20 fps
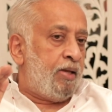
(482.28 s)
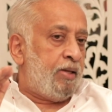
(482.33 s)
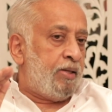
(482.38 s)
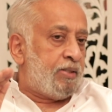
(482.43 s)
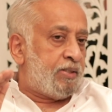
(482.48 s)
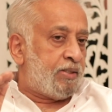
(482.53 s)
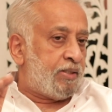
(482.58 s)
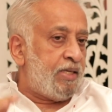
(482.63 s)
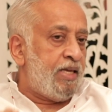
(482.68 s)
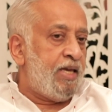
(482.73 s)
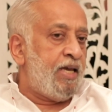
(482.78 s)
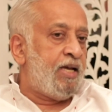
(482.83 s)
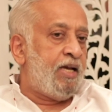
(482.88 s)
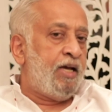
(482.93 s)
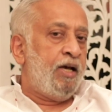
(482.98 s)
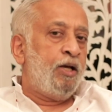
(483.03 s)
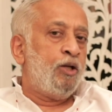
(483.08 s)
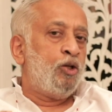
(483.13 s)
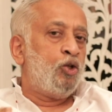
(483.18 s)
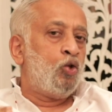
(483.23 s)
seek
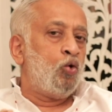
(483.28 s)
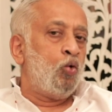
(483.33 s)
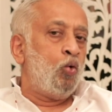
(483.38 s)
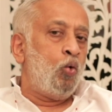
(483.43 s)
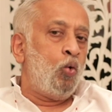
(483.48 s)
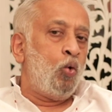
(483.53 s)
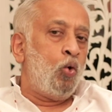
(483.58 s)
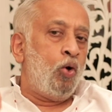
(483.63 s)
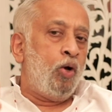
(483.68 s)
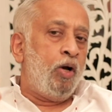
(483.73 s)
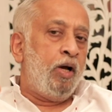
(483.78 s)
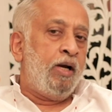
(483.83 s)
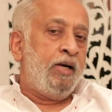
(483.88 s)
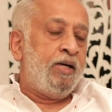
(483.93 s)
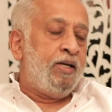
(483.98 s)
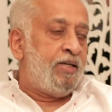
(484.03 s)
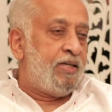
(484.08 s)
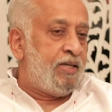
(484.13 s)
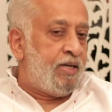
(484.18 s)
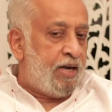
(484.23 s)
to
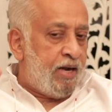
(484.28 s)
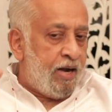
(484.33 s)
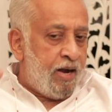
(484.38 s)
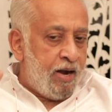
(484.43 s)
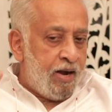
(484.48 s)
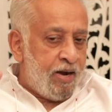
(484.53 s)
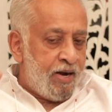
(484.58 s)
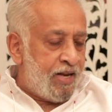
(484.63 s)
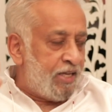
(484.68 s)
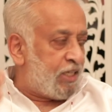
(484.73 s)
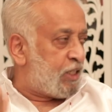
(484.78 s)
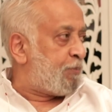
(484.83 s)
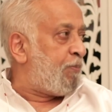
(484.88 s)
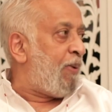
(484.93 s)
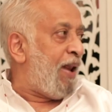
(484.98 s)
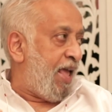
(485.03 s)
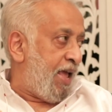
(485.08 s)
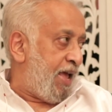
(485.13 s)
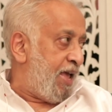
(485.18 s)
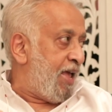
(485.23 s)

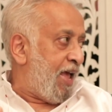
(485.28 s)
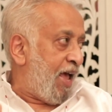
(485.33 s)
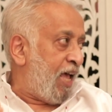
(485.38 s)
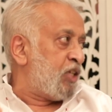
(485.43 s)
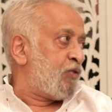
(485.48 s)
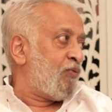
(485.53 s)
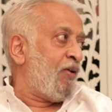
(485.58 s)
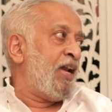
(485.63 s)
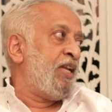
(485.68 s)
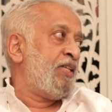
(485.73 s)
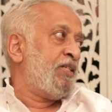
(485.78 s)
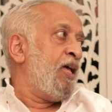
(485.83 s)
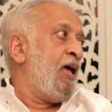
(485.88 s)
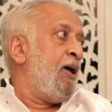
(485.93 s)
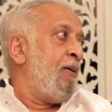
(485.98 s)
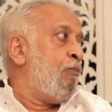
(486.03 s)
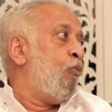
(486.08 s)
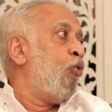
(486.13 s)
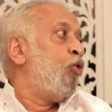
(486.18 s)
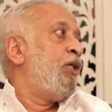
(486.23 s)
display as far as
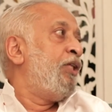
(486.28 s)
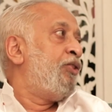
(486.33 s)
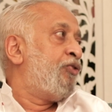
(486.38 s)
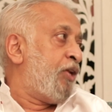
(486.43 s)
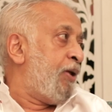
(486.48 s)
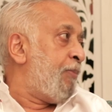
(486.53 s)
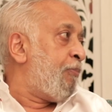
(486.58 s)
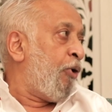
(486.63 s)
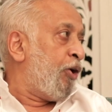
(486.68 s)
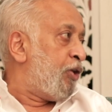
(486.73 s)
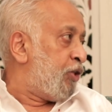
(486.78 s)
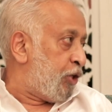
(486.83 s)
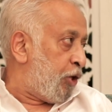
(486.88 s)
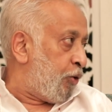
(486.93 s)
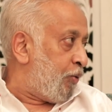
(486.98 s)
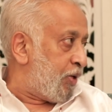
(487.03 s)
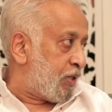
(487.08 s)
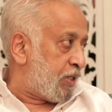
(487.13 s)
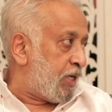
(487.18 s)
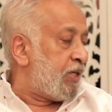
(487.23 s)
Modi
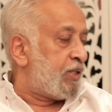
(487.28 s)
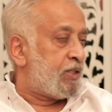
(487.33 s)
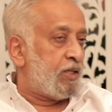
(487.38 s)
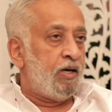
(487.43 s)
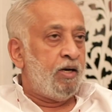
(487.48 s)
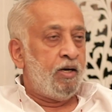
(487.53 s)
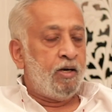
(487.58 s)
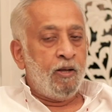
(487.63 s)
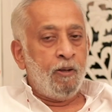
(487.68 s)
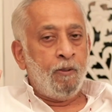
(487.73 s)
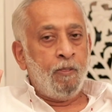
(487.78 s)
3.0 is concerned.